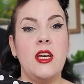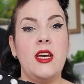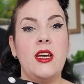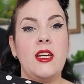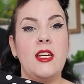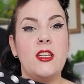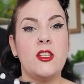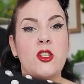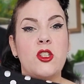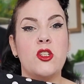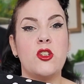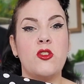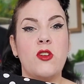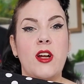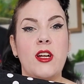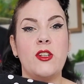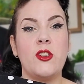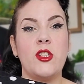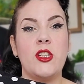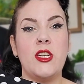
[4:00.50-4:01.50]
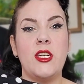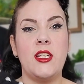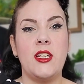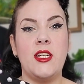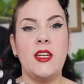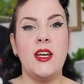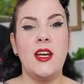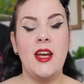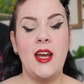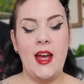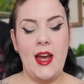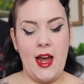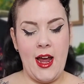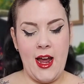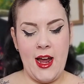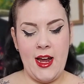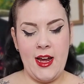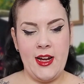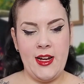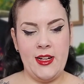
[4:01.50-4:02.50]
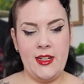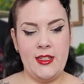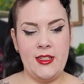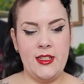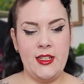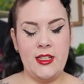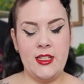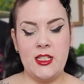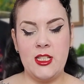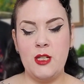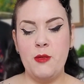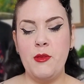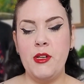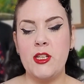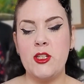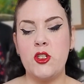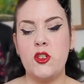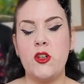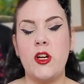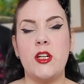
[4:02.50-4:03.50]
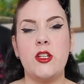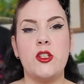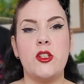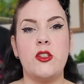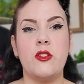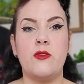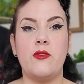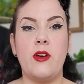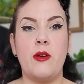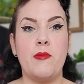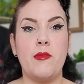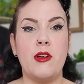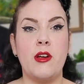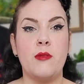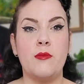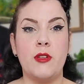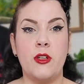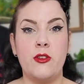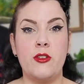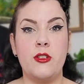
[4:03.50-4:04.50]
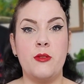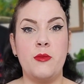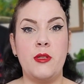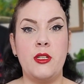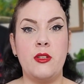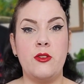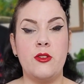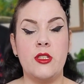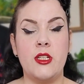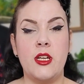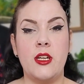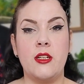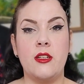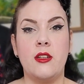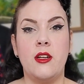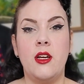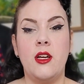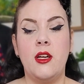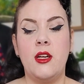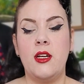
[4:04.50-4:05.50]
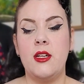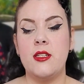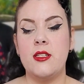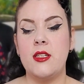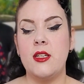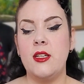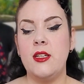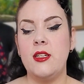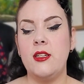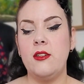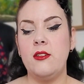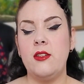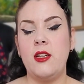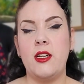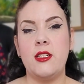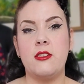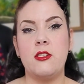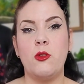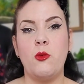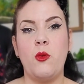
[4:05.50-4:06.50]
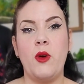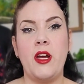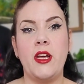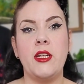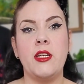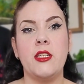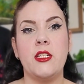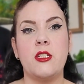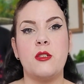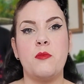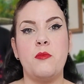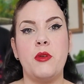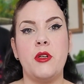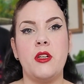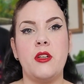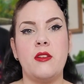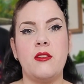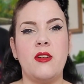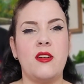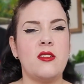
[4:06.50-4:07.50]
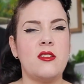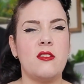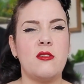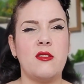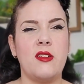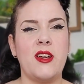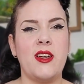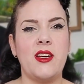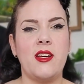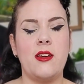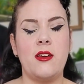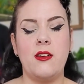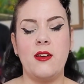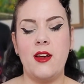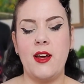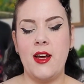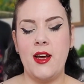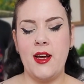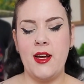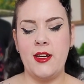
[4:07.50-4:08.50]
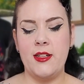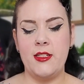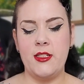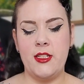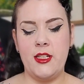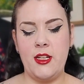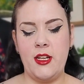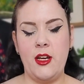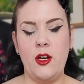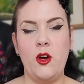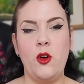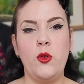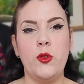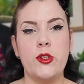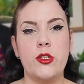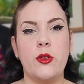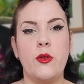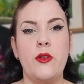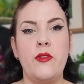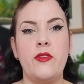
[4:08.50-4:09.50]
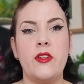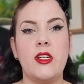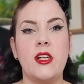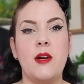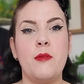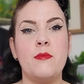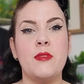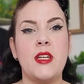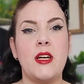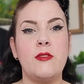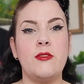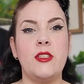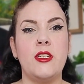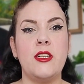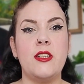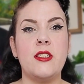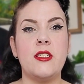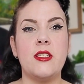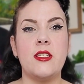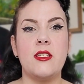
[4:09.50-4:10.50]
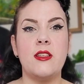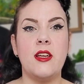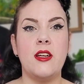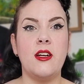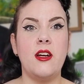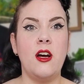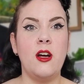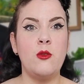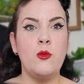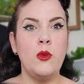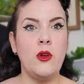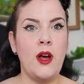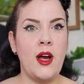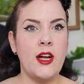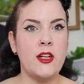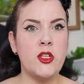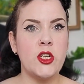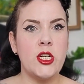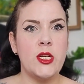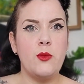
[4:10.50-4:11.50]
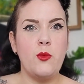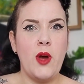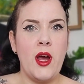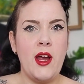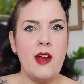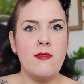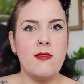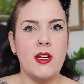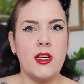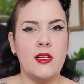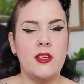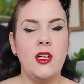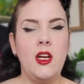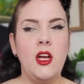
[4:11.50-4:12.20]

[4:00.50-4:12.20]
it's stretchy and it's similar stretch to the fabric I'm going to be using. It's a little lighter weight, but that's okay. And also, if it comes out nicely, then I will actually wear it.